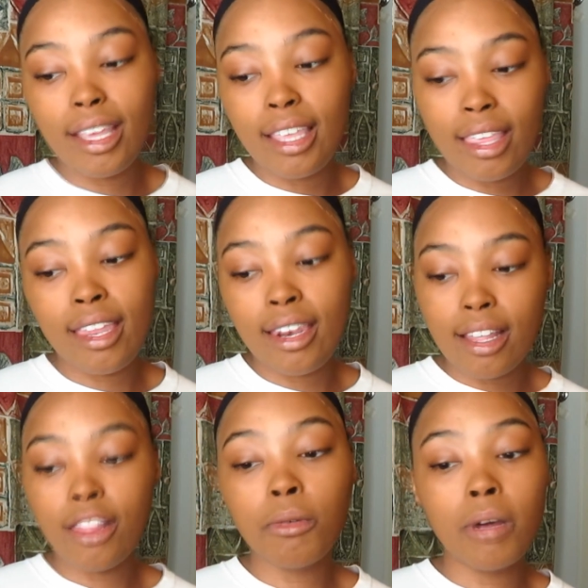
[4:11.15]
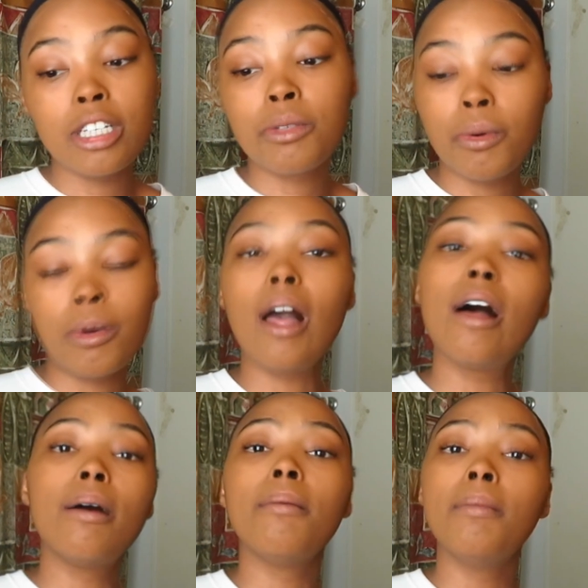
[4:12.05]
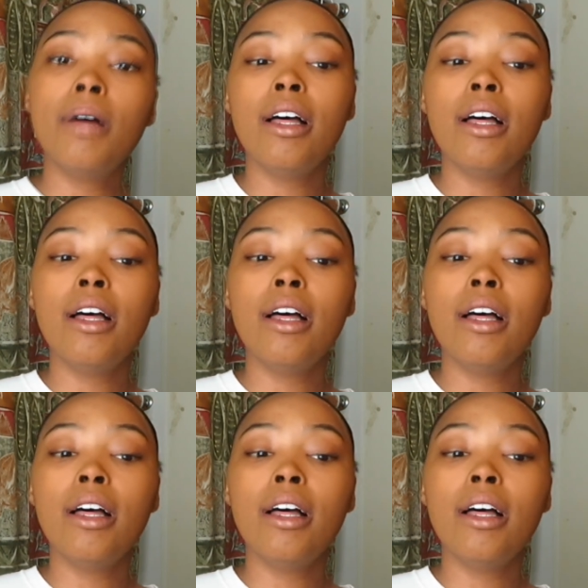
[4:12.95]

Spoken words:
and the rest will come.